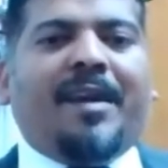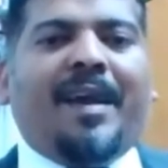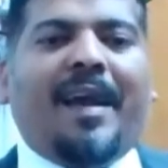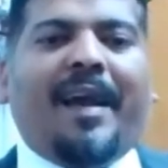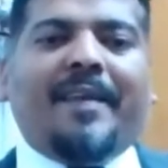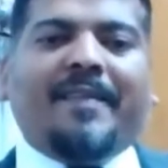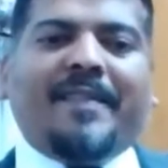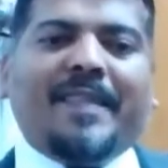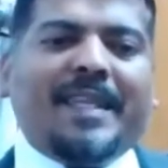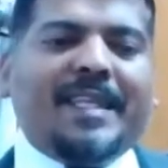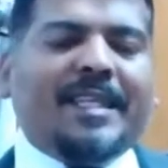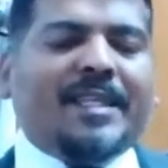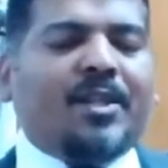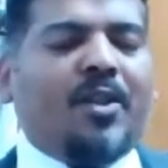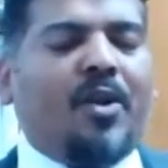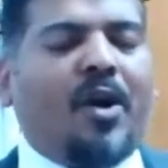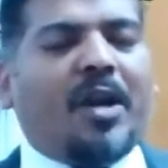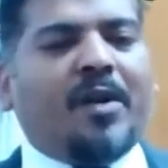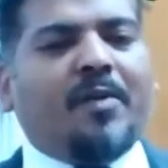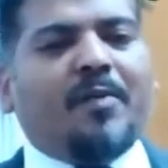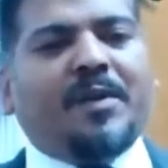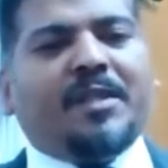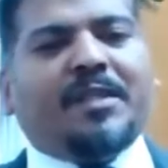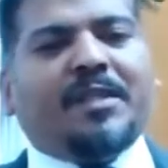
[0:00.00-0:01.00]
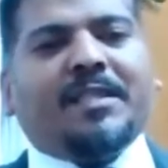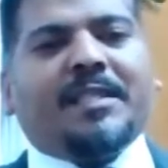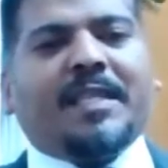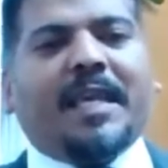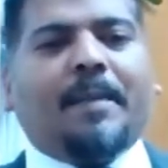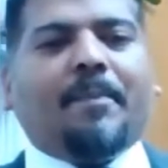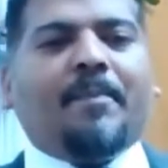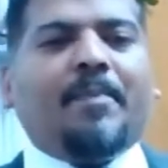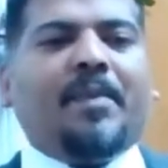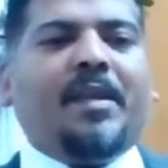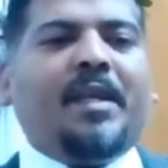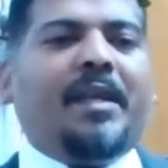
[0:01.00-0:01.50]
And there is a lot which is
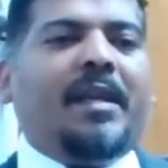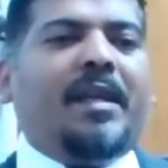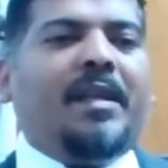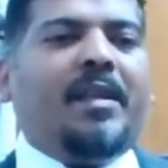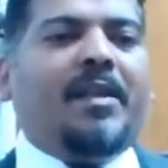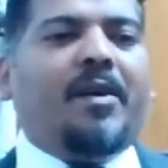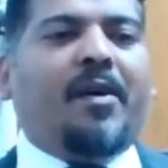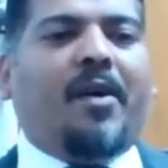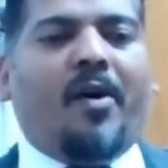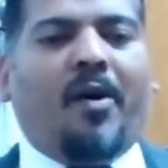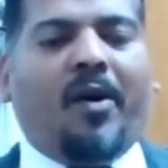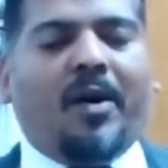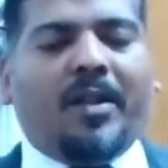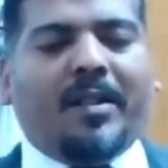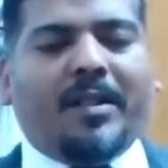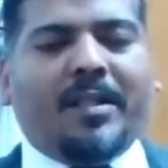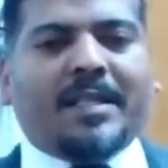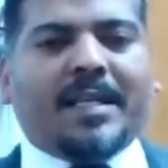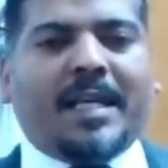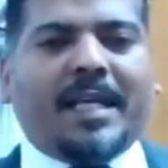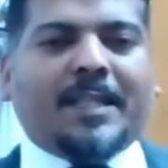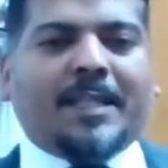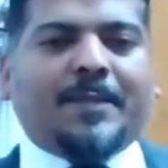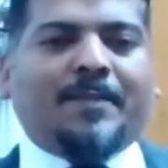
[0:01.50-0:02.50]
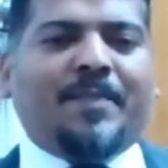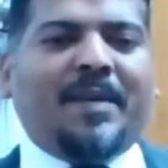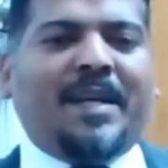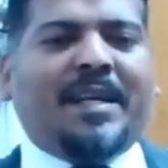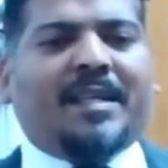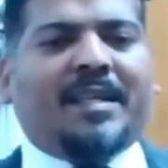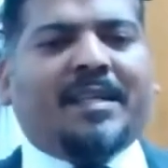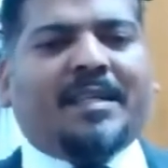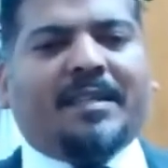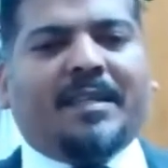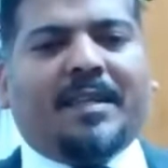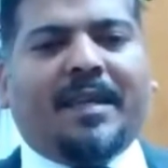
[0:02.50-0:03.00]
happening in all these
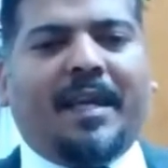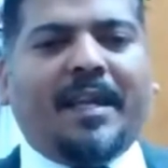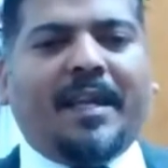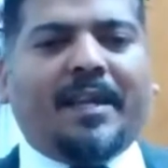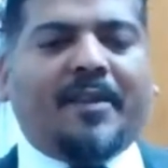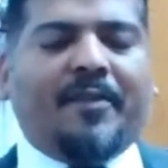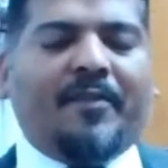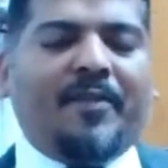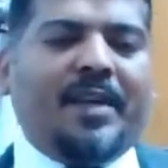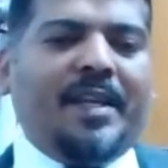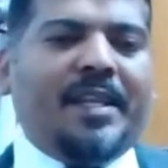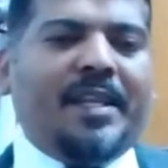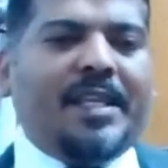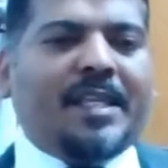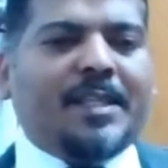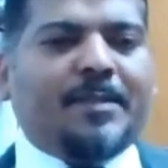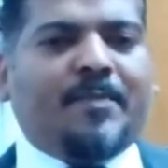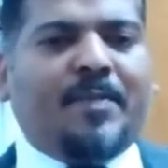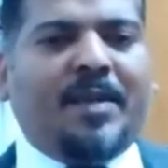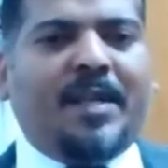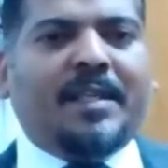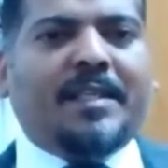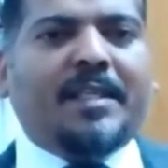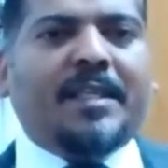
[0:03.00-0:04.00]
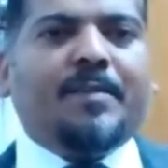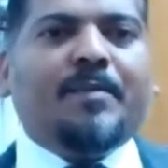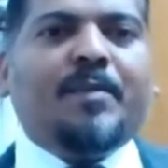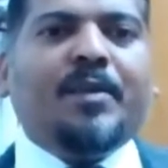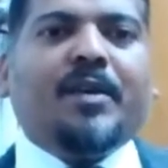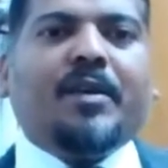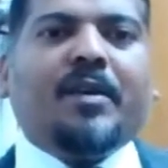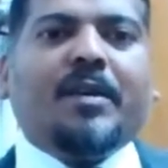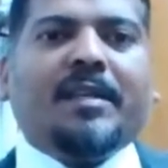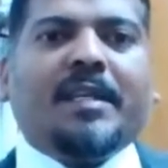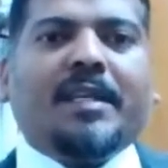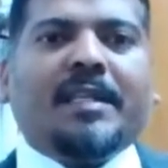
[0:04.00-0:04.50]
aspects at a various places,
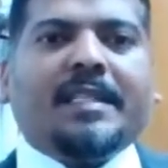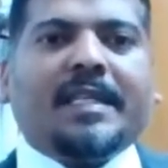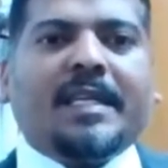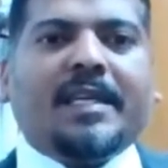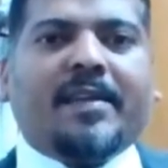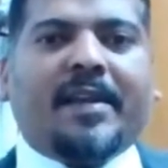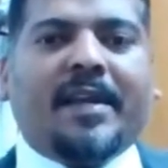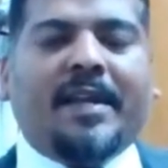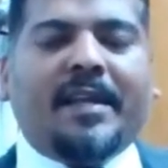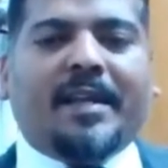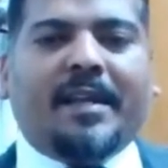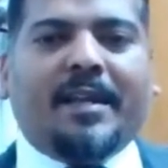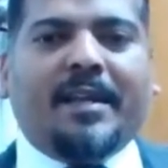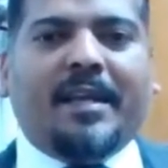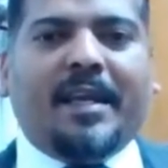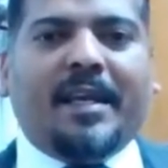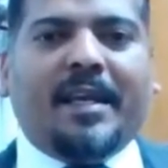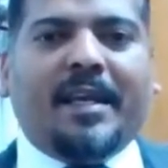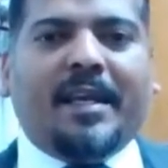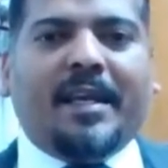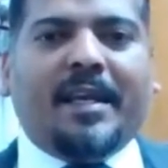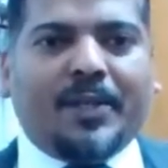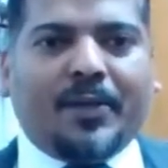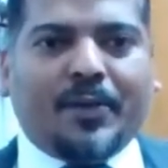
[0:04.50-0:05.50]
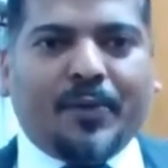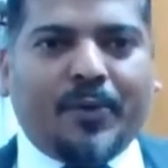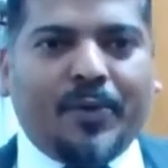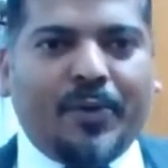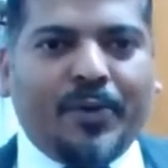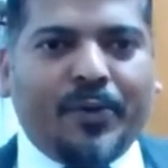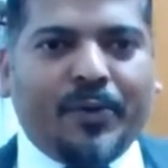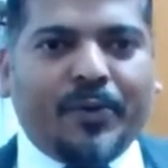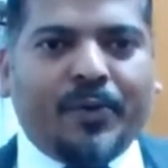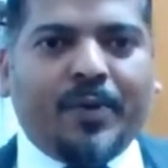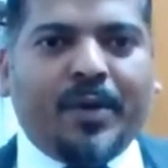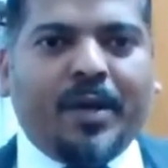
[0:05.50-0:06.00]
because as I
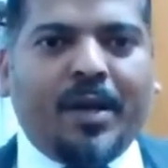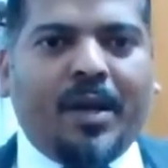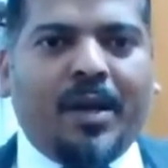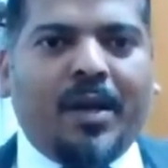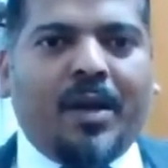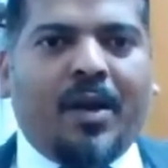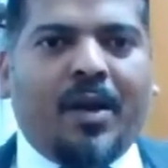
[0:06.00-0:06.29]
told you,